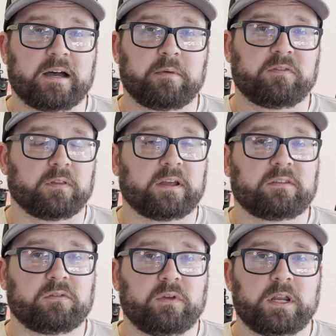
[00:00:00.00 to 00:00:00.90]
If you like
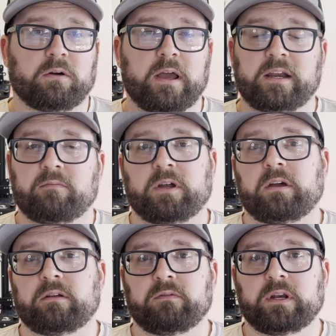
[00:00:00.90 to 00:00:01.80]
this video or any of my
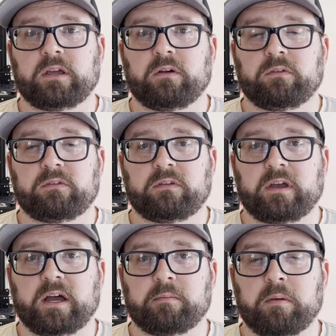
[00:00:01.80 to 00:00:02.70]
other videos,
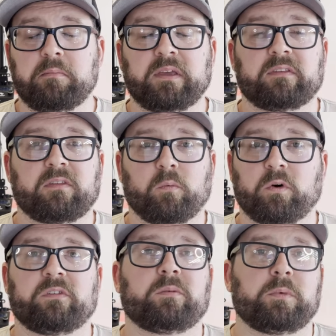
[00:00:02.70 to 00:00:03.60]
it means the
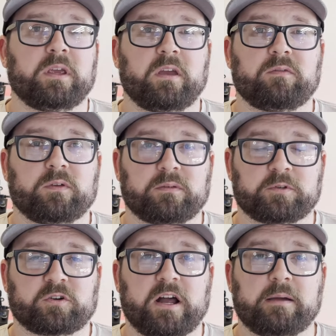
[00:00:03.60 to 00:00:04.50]
world to me if you
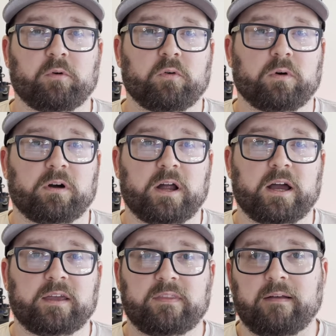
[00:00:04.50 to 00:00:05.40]
subscribe or
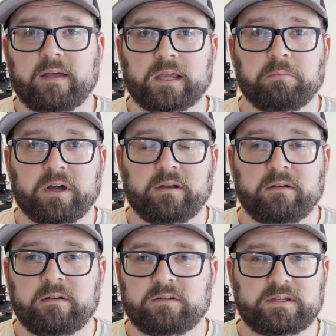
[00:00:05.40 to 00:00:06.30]
hit that like button.
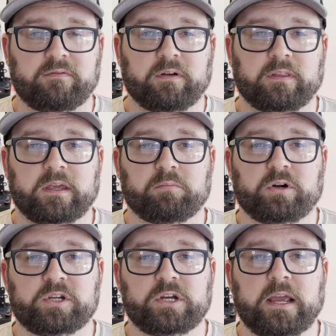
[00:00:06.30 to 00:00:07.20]
Definitely
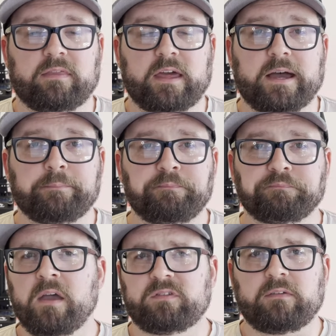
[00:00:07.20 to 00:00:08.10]
appreciate that.
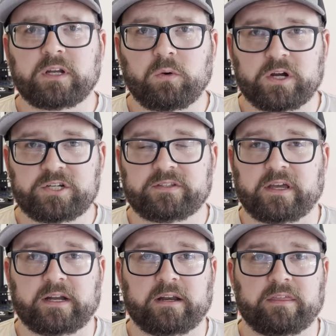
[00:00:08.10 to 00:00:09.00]
If you have any questions
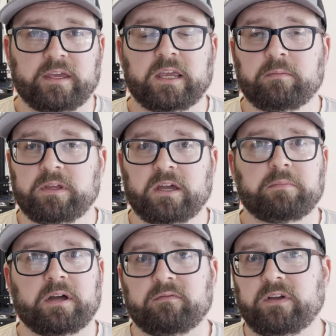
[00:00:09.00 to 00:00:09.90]
on anything, hit me up
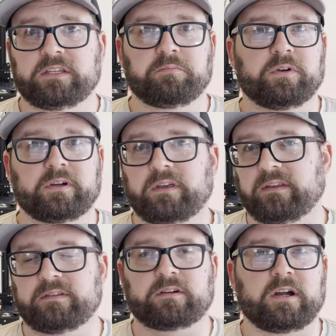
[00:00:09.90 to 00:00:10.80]
on Facebook,
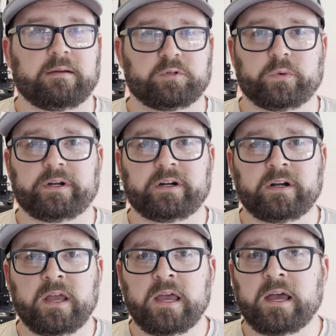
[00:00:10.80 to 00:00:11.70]
Instagram,
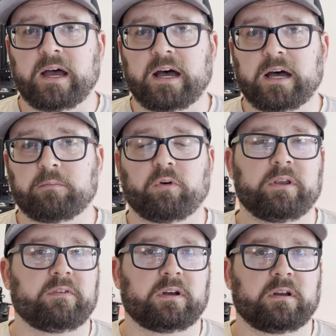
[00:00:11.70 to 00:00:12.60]
Twitter, or
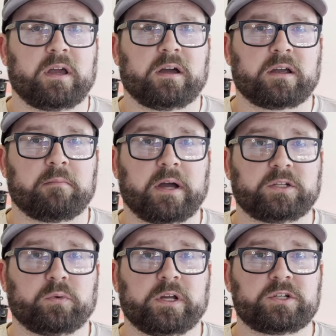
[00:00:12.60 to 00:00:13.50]
even come by
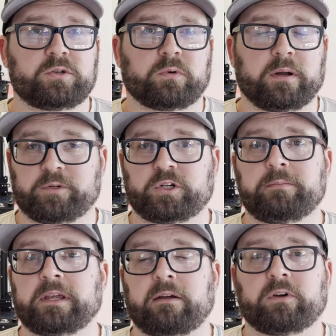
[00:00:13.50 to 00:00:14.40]
Twitch, where I'm
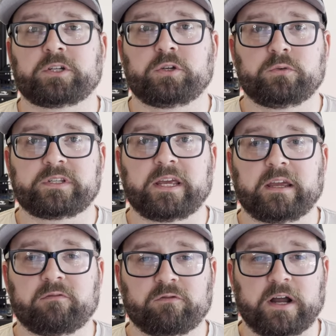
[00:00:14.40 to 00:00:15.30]
streaming every Tuesday
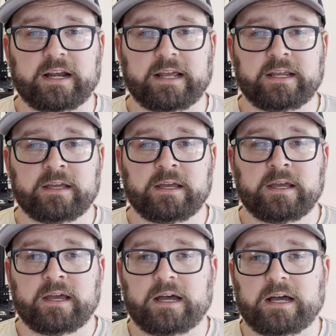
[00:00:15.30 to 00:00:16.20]
and Friday.
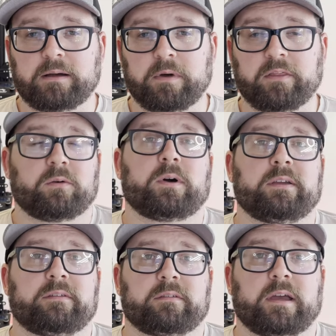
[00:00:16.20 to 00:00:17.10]

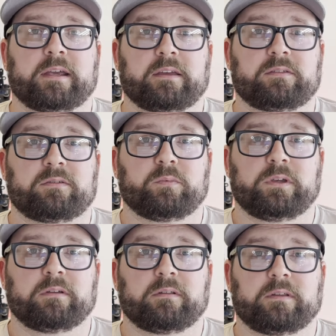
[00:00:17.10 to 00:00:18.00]
Otherwise, I guess
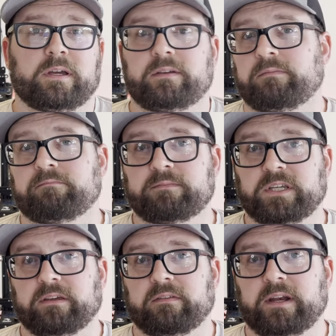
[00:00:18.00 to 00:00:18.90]
we'll
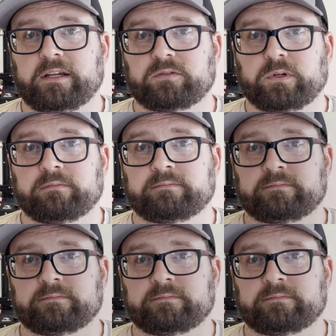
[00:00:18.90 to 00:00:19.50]
see you in the next one.